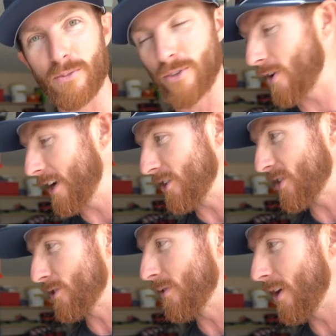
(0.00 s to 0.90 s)
as we try to
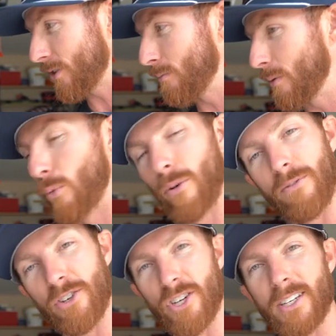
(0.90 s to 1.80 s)
just do nothing but more
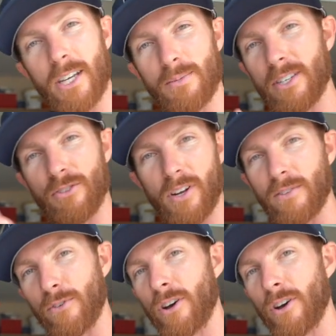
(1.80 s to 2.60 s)
fishing tips and tricks for